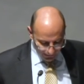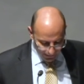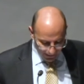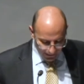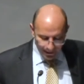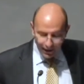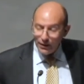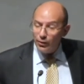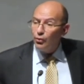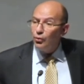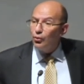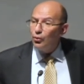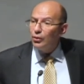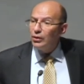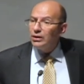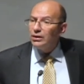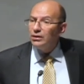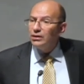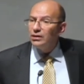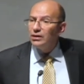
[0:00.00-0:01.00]
they
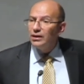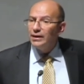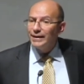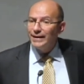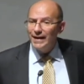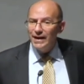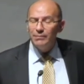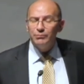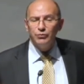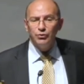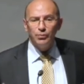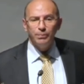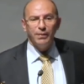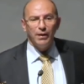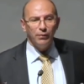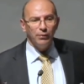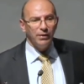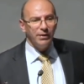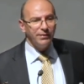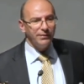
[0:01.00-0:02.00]
all came to
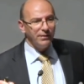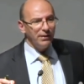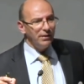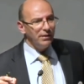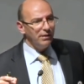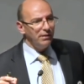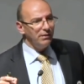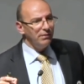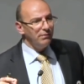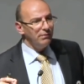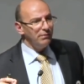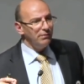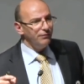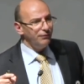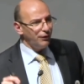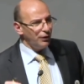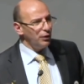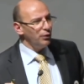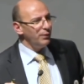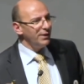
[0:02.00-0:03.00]
power
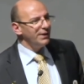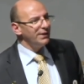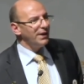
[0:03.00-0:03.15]
following